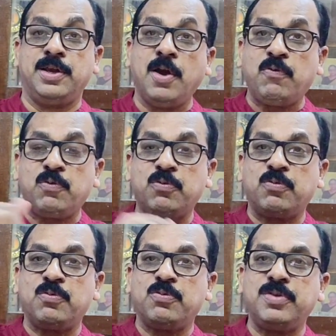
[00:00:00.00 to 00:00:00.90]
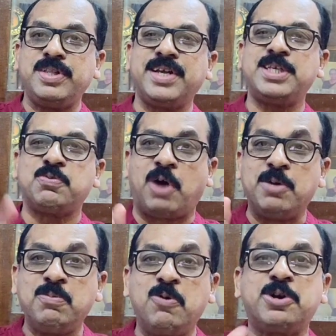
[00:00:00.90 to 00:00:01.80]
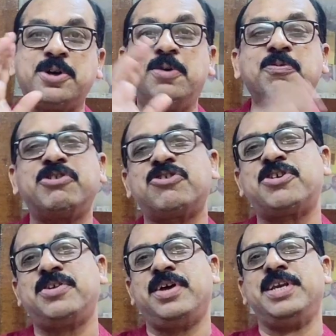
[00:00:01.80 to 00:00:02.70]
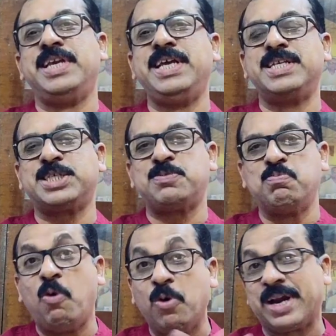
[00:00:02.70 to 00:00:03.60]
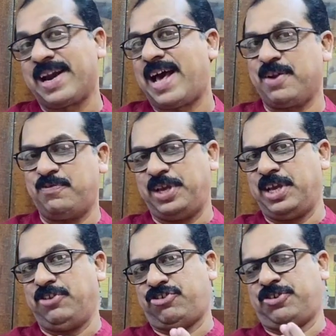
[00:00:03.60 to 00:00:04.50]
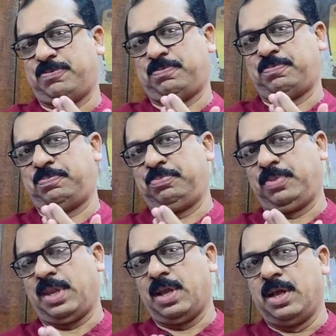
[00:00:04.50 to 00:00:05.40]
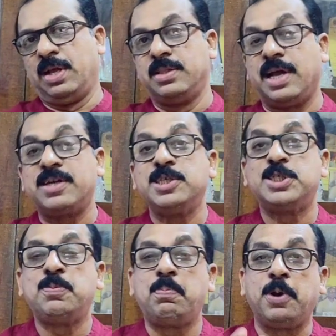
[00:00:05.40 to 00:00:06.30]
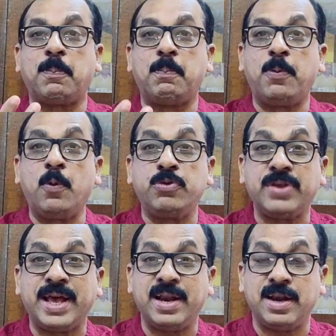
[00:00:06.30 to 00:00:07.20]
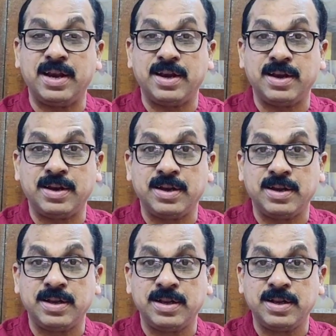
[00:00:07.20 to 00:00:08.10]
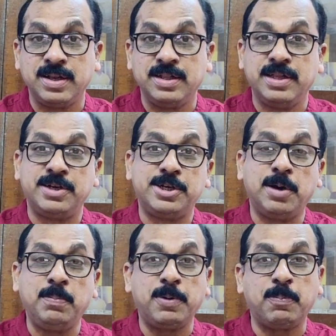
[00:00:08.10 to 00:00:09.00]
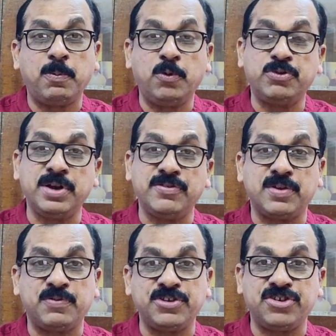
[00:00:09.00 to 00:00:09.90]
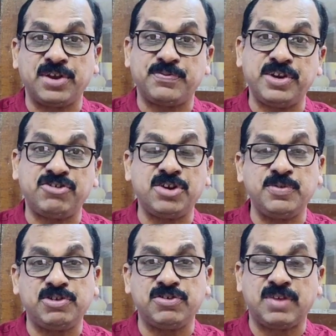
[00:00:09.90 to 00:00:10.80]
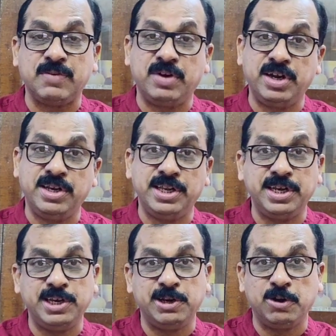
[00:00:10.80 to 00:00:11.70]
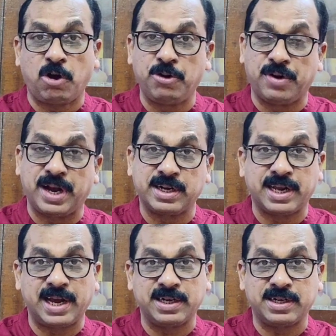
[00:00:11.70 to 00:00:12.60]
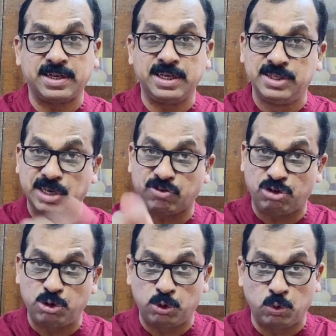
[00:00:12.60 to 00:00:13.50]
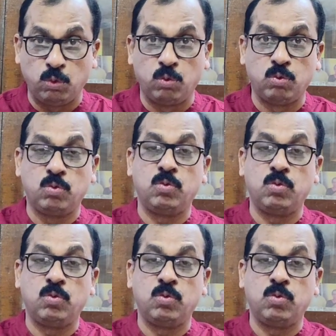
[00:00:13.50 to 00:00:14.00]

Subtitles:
Now, there is one more term which needs more clarification. That is proposal. The term proposal is the first definition which is given in the Indian Contract Act in section 2.